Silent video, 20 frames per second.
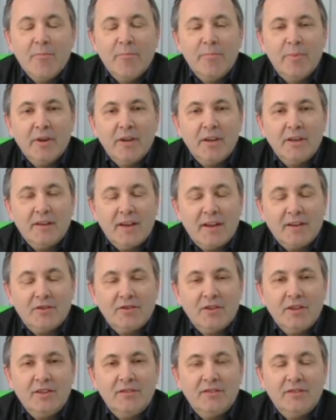but it
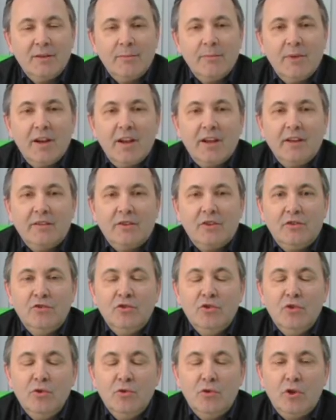actually stimulates
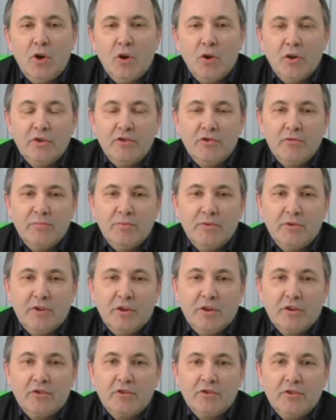new collagen
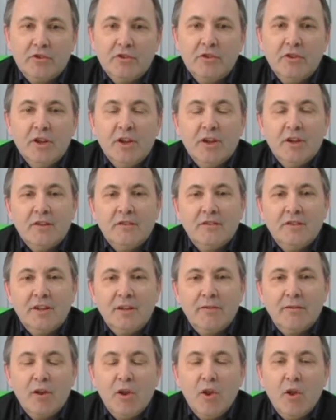production to
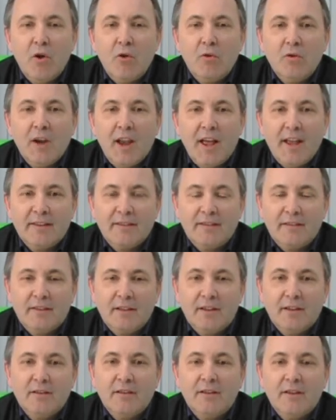give a
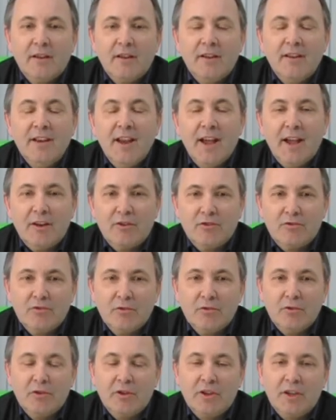long-lasting,
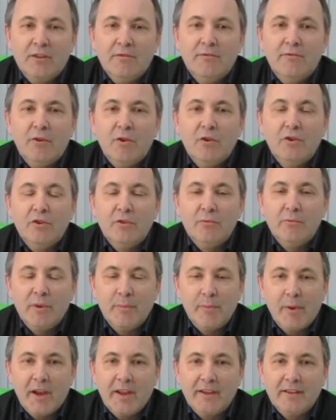natural-looking volume
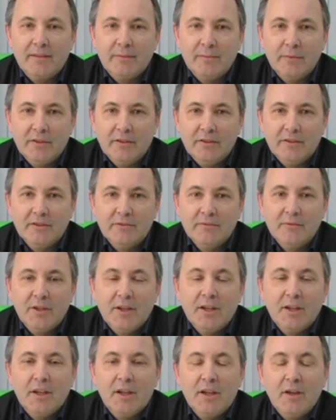replacement.
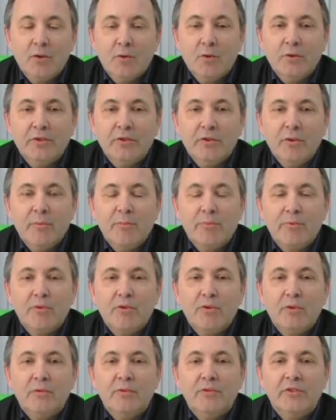It also
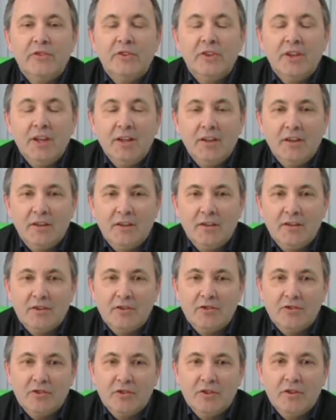improves skin
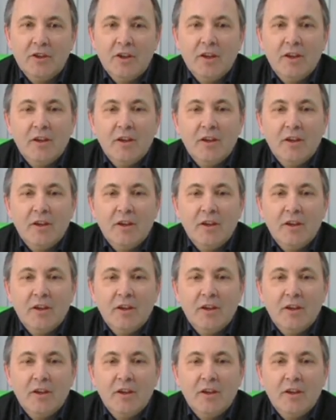condition,